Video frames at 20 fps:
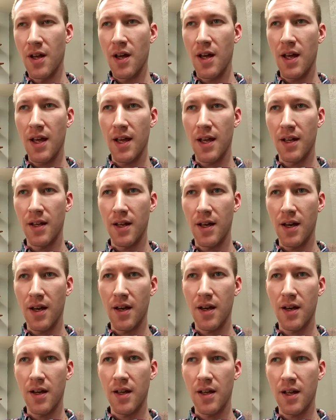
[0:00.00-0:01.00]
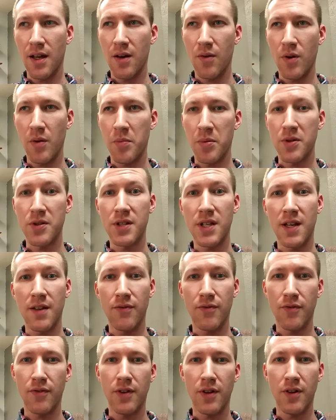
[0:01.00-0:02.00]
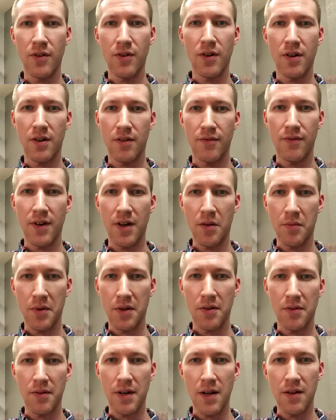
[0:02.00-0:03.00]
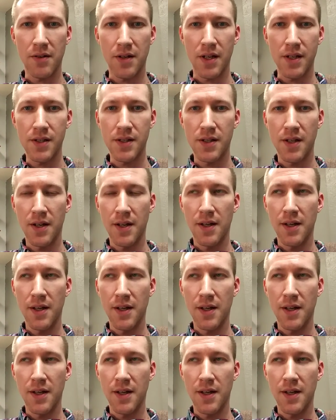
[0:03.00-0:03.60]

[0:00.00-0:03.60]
and how we perceive our environment around us,